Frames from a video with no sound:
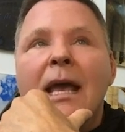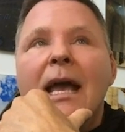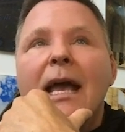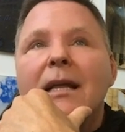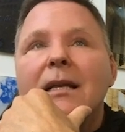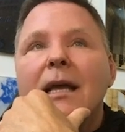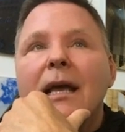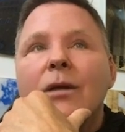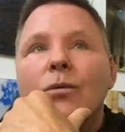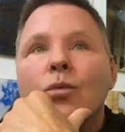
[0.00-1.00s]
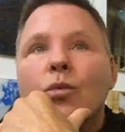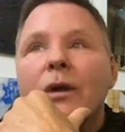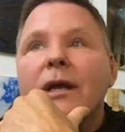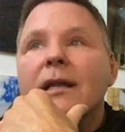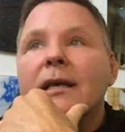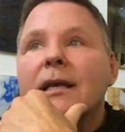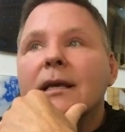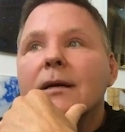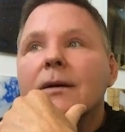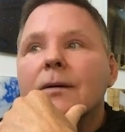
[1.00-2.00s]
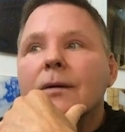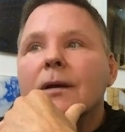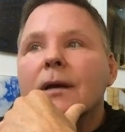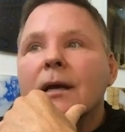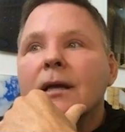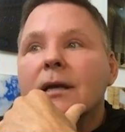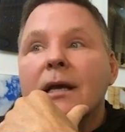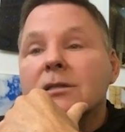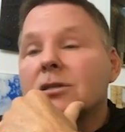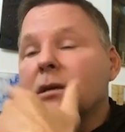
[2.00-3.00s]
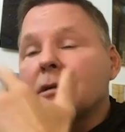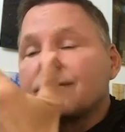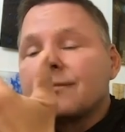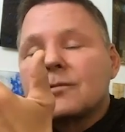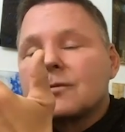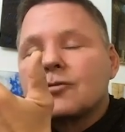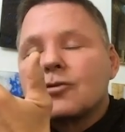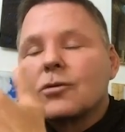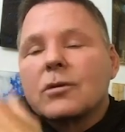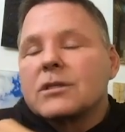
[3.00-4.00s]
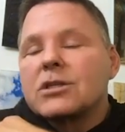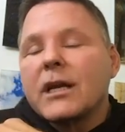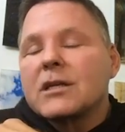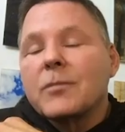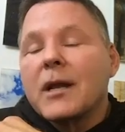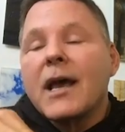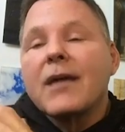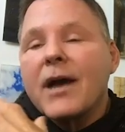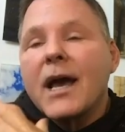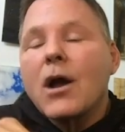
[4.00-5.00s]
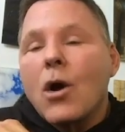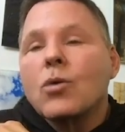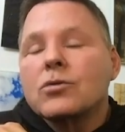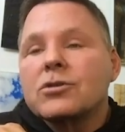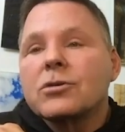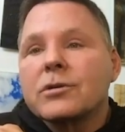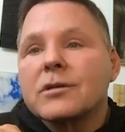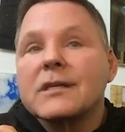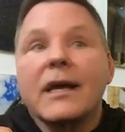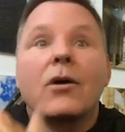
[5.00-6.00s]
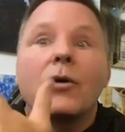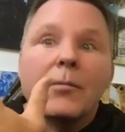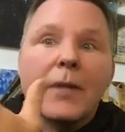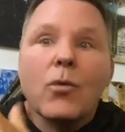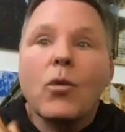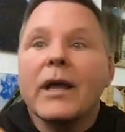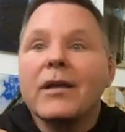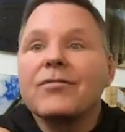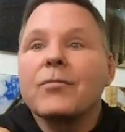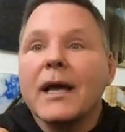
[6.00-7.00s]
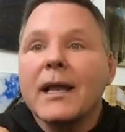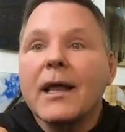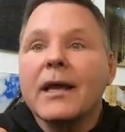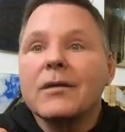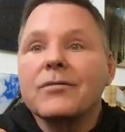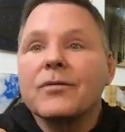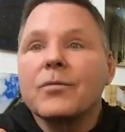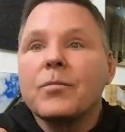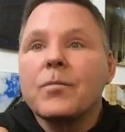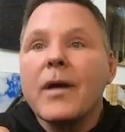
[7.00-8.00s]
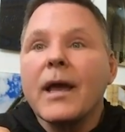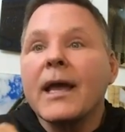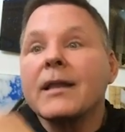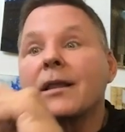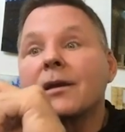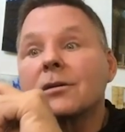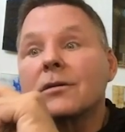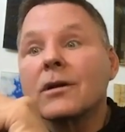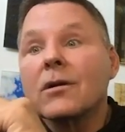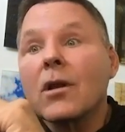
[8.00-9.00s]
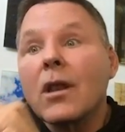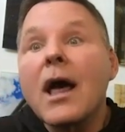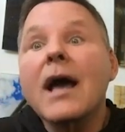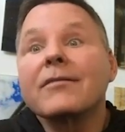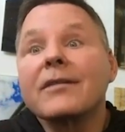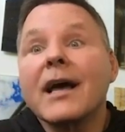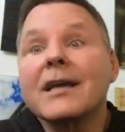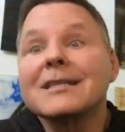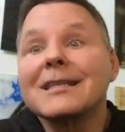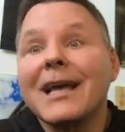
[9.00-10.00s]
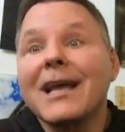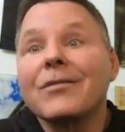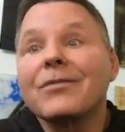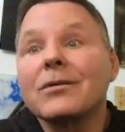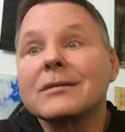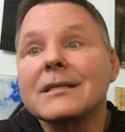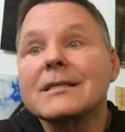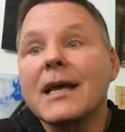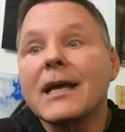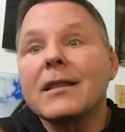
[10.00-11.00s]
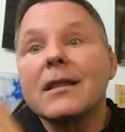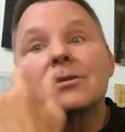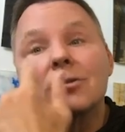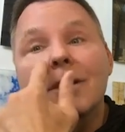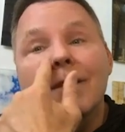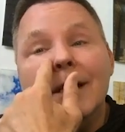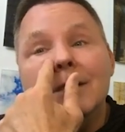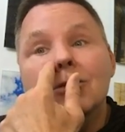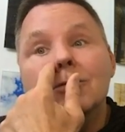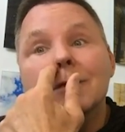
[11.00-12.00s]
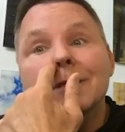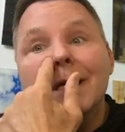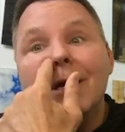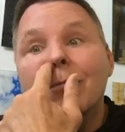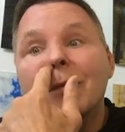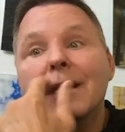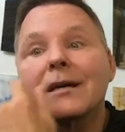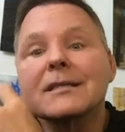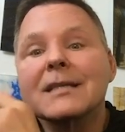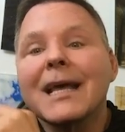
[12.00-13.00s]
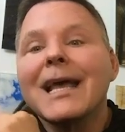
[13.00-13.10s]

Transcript: And it really, it truly changed my life. I owe Junior Seau and my wife my life. And there are a lot of guys in the NFL today that should thank Junior Seau because